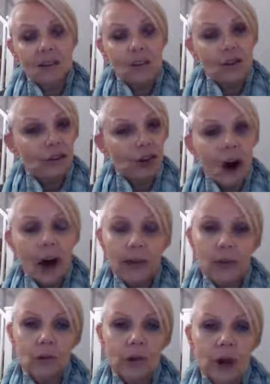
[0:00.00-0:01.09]

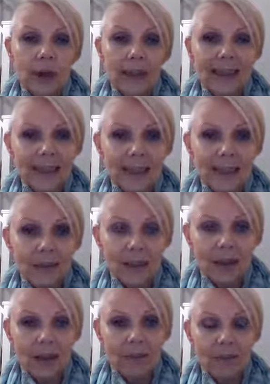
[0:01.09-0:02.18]
childlike deep
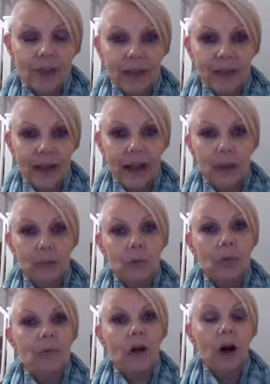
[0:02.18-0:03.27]
down fear then
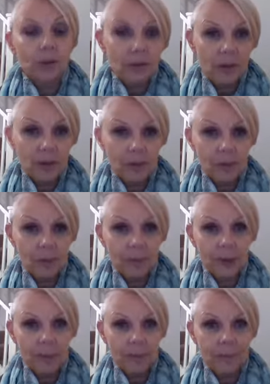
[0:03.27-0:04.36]
was that I was going to
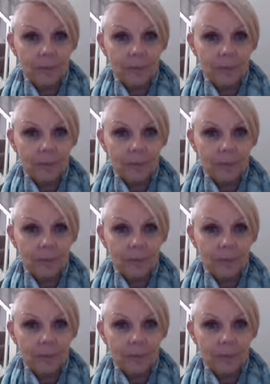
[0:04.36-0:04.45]
disappear.